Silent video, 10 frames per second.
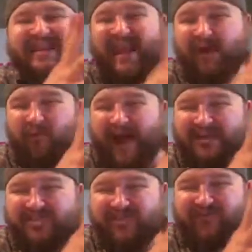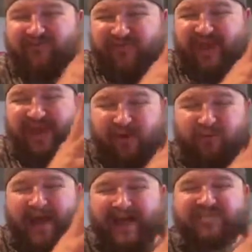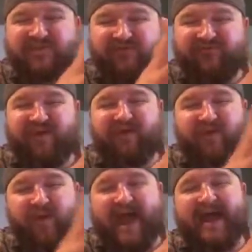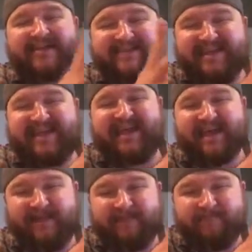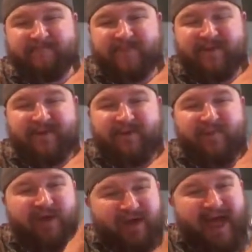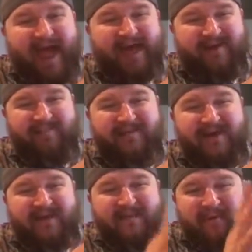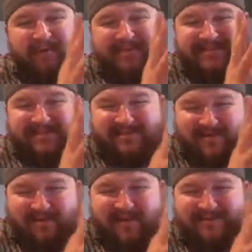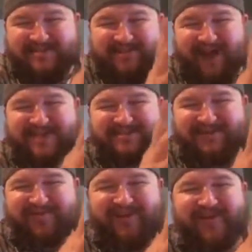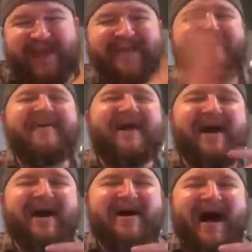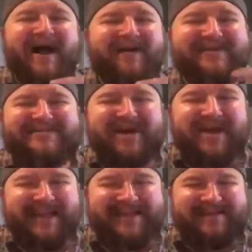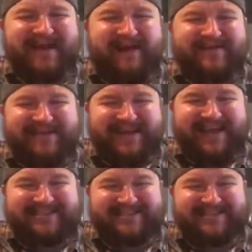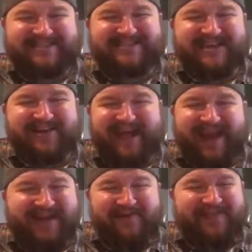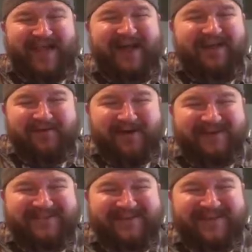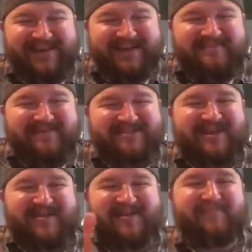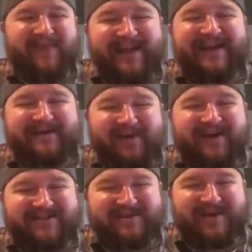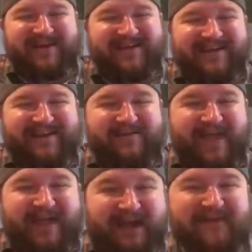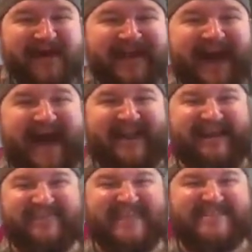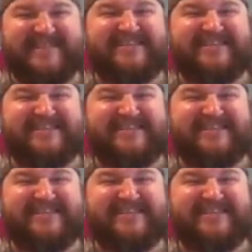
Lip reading: an irrational fear you had as a kid? We all had them, but what was the most irrational fear? Like, I always thought, like, I was going to catch dysentery. I didn't know what the hell it was. But, you know, you played it in Oregon Trail, and you were like, oh, my God, I have